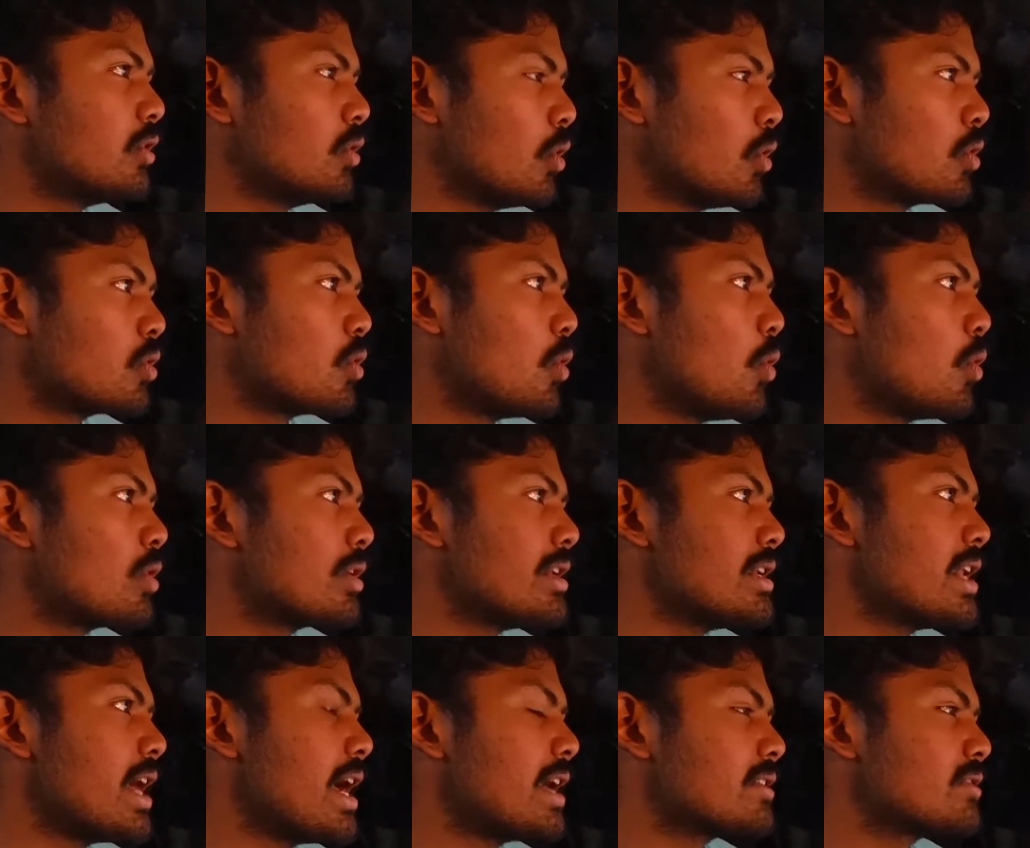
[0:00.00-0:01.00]
Lord
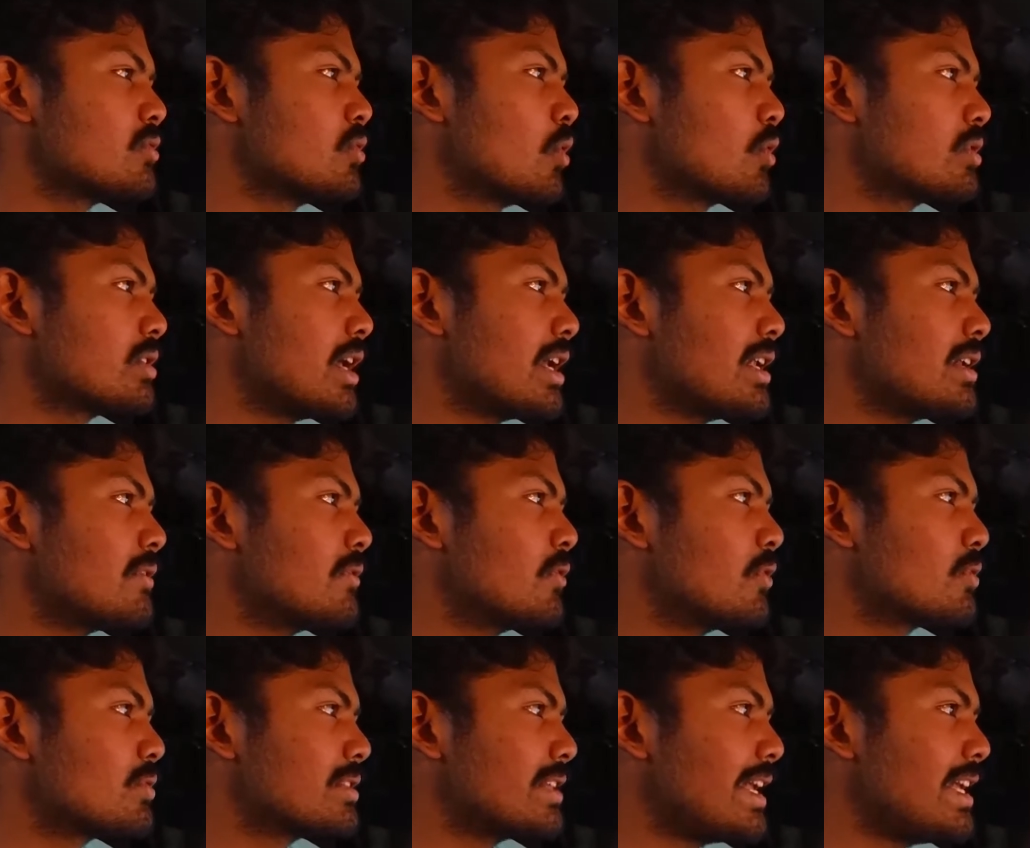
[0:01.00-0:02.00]
Oden has no talent
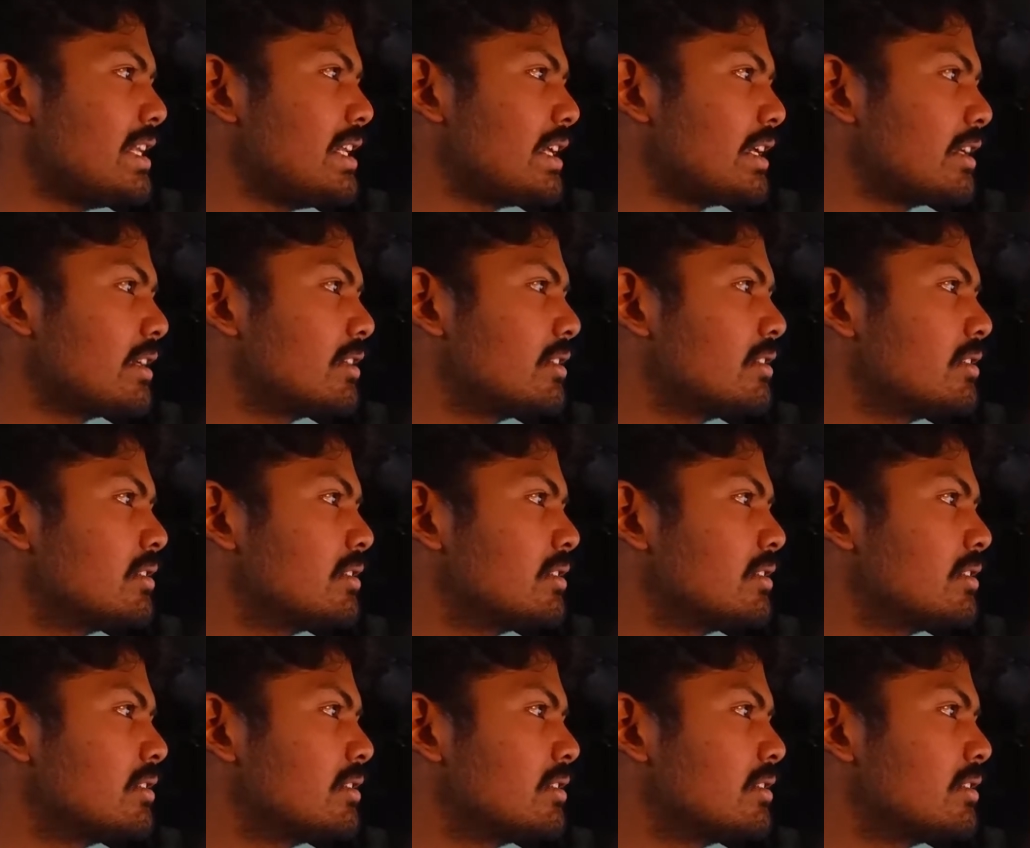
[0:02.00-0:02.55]
for sailing